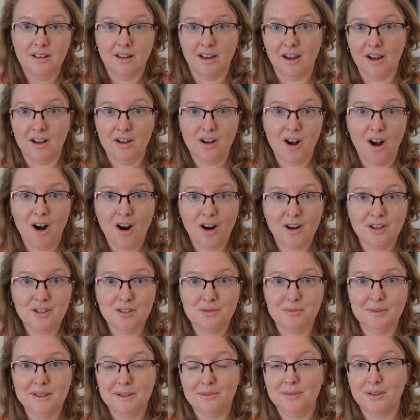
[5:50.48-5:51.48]
a
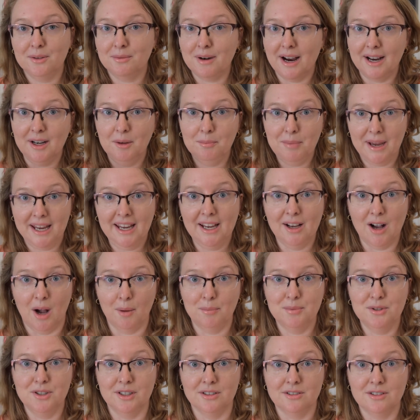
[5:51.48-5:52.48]
cart with the right paying
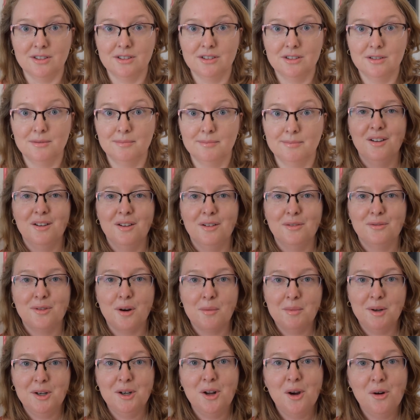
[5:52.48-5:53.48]
options.
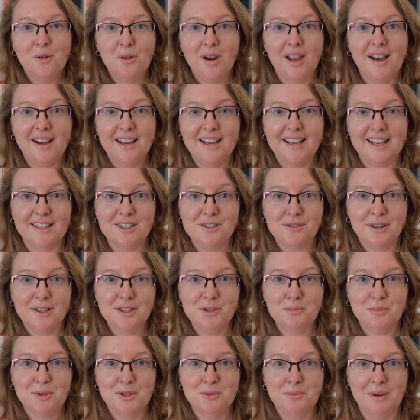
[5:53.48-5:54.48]
From a know, like and
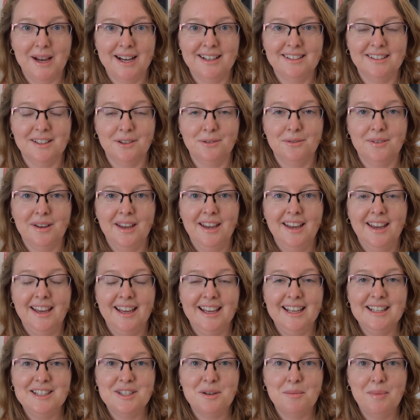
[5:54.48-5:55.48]
trust perspective,
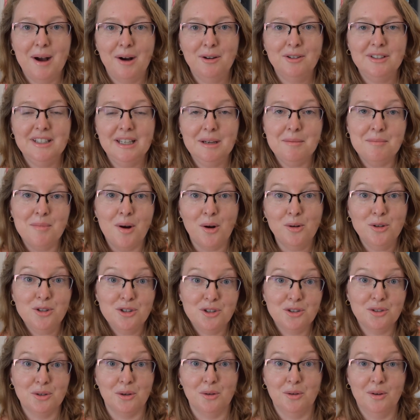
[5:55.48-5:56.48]
it's about the
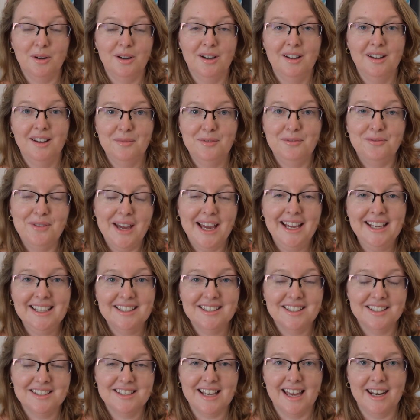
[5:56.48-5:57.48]
emotional
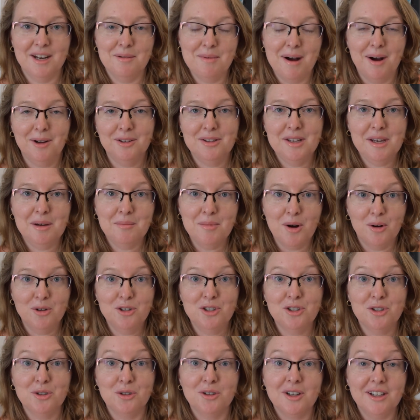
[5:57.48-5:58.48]
phases and about the
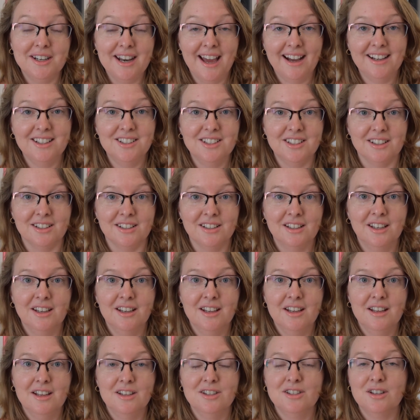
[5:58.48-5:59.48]
emotional connection.
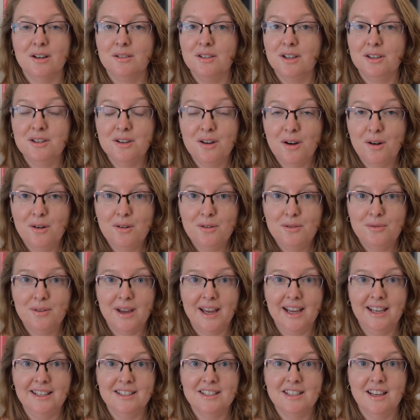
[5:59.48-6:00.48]
So the know
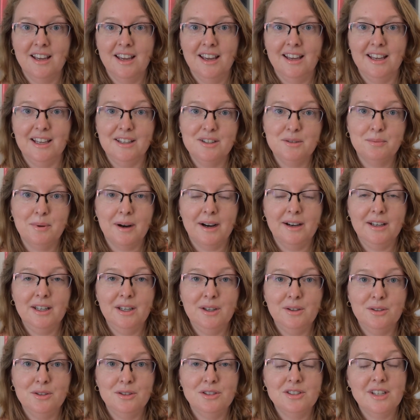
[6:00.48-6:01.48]
phase is where
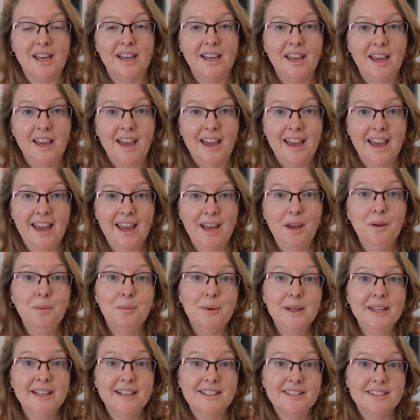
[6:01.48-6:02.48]
you say, hey,
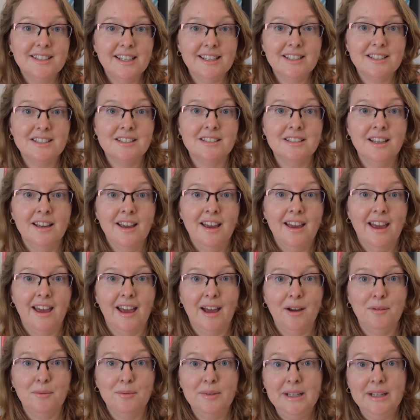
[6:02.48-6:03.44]
we exist and